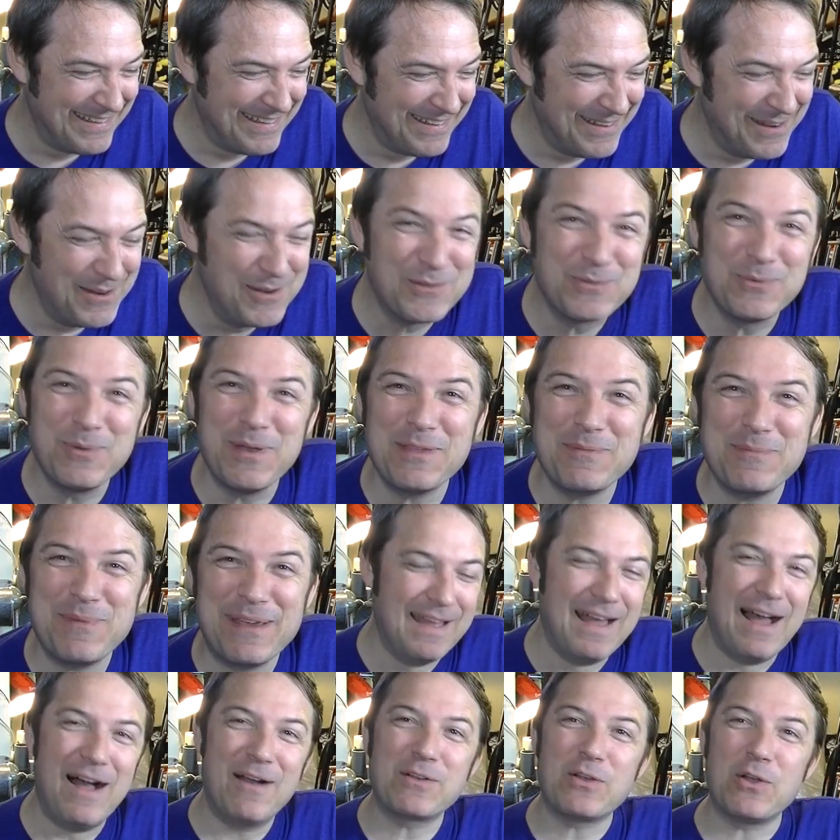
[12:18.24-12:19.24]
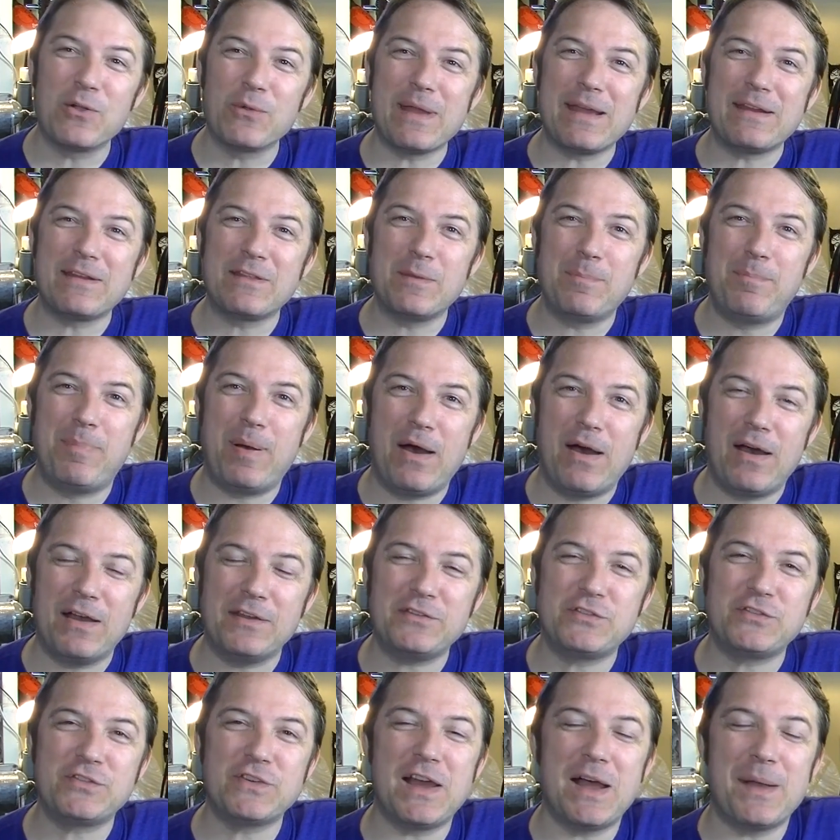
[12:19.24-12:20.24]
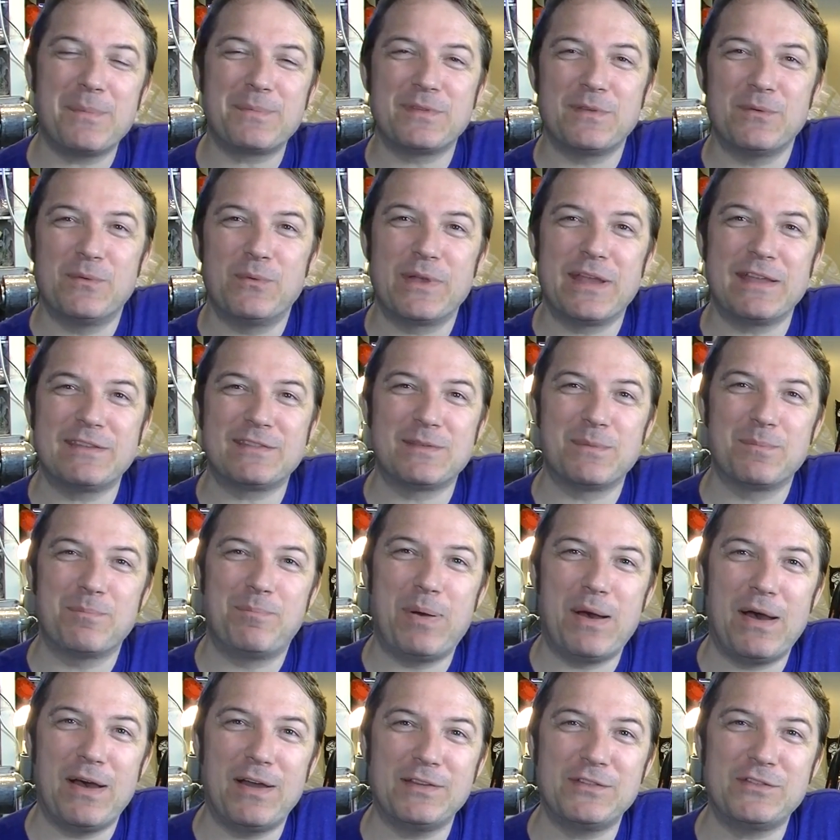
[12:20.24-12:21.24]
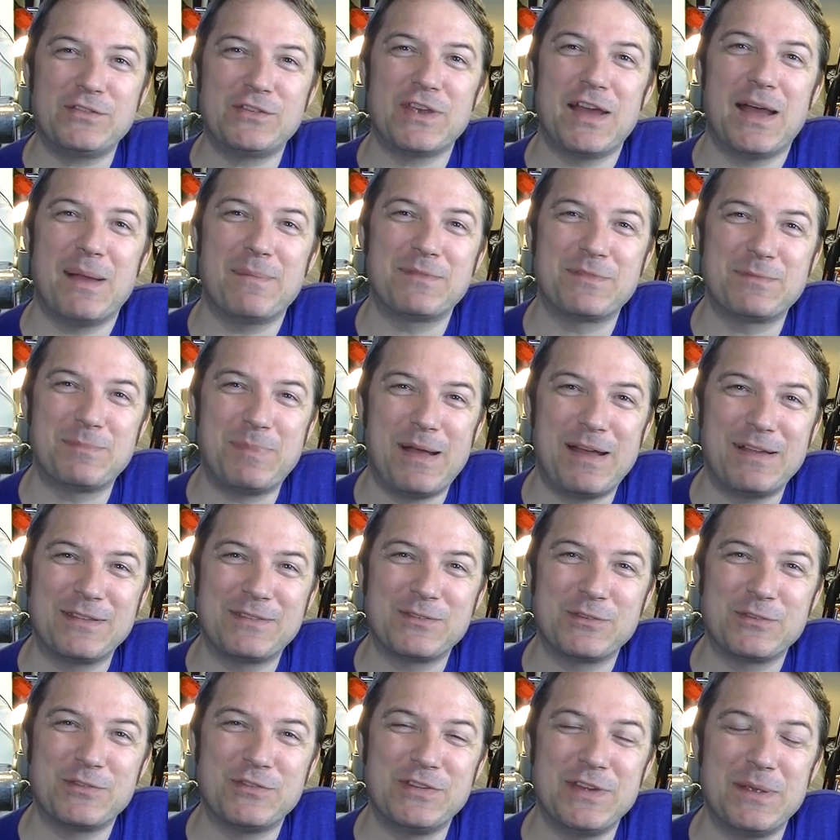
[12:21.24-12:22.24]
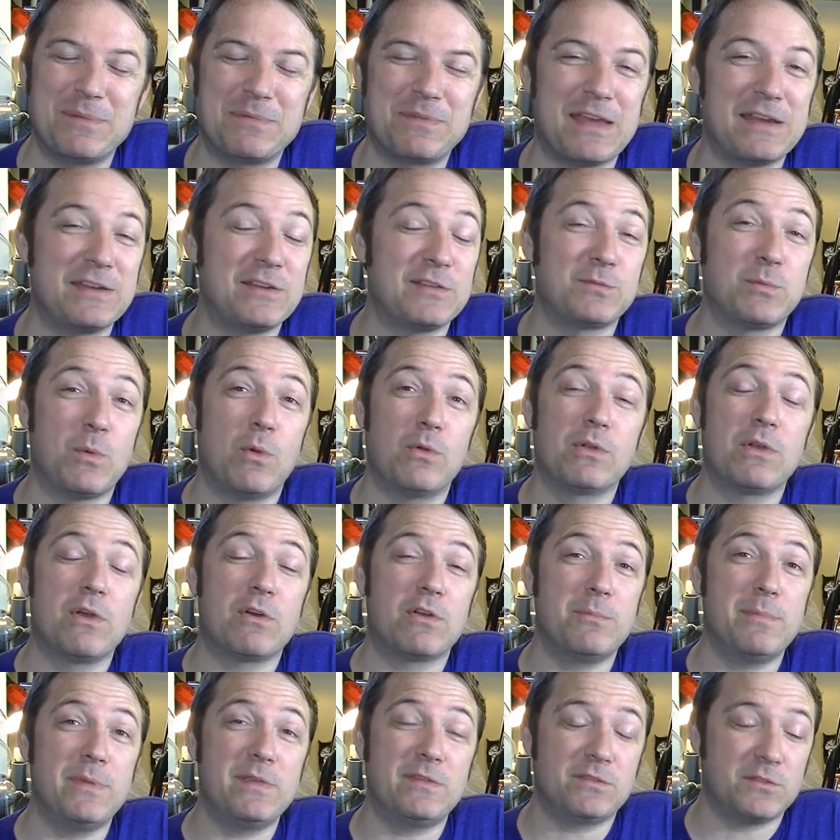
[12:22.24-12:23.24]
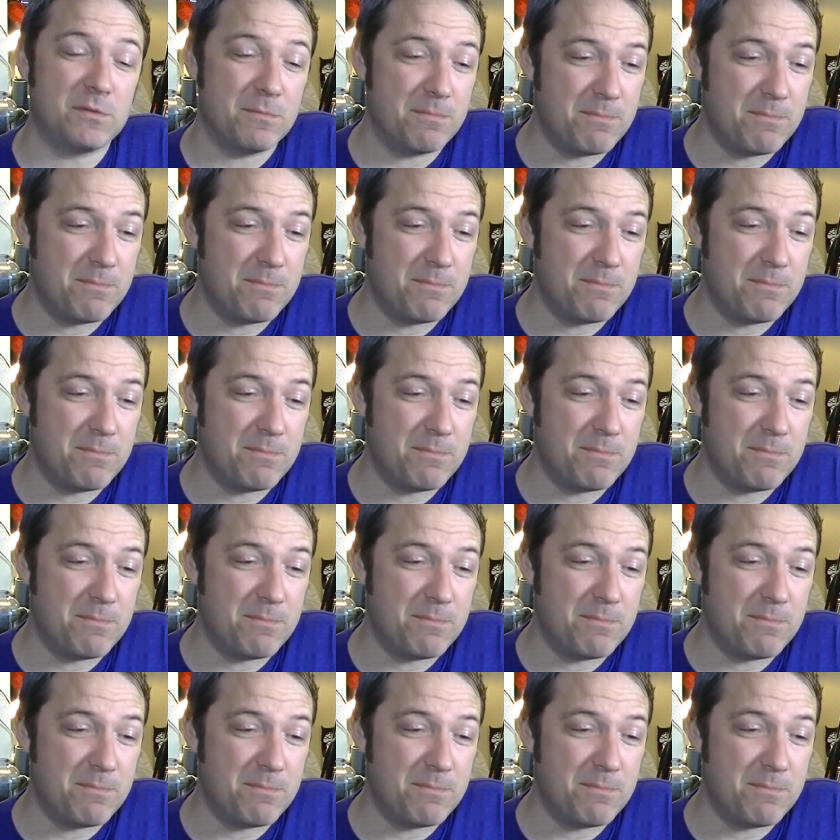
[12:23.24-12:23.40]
Who's with me? I'll go around to the pawn shops and we'll get some pawn shop sponsorships. I just won't go to Mr.